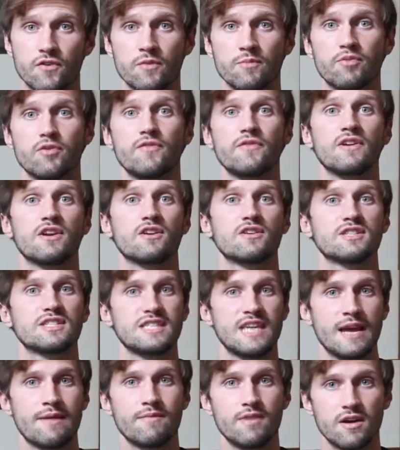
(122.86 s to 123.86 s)
improving our
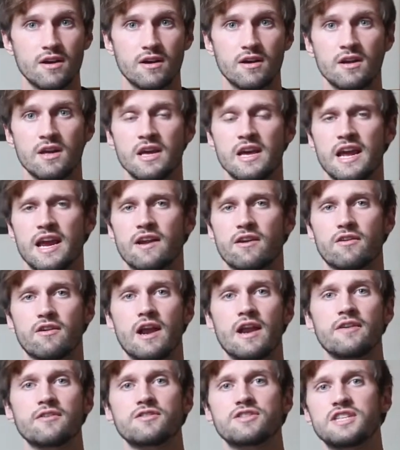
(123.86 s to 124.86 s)
stamina and our
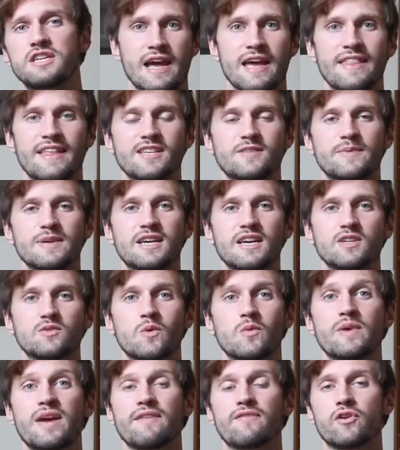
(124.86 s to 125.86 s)
energy. And that's because
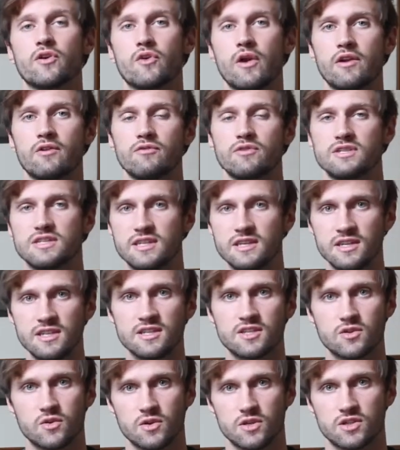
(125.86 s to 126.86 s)
when we have a greater
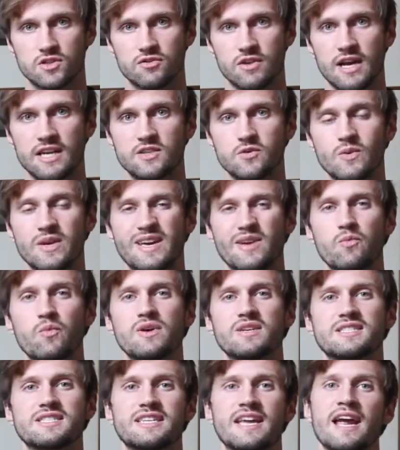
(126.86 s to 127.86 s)
resilience towards stress, we can
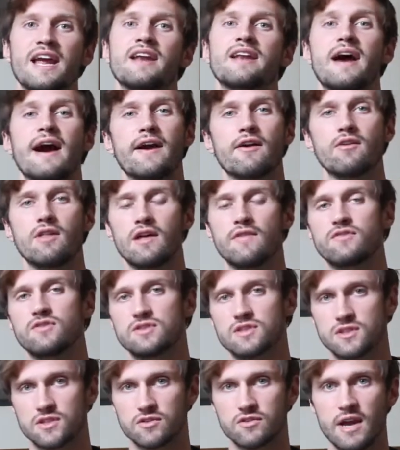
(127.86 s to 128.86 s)
withstand higher
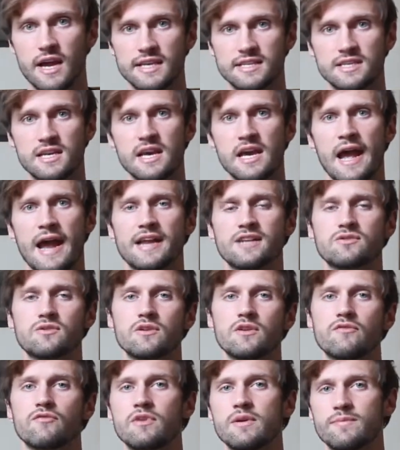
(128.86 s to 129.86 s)
levels of stress and
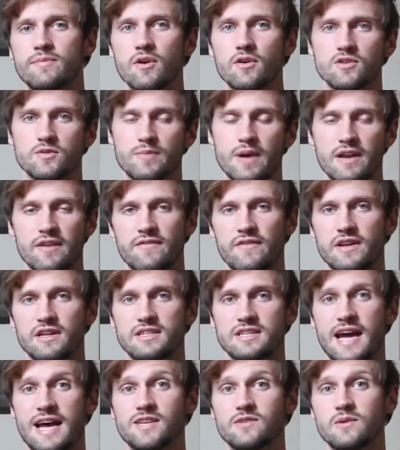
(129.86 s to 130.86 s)
sort of reap those
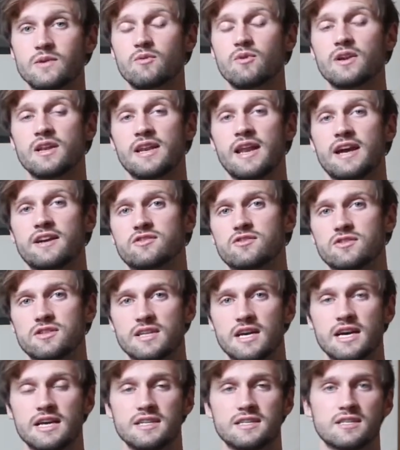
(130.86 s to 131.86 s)
benefits as we would in
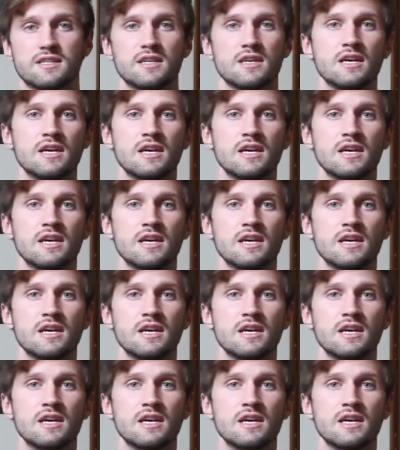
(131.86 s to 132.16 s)
exercise.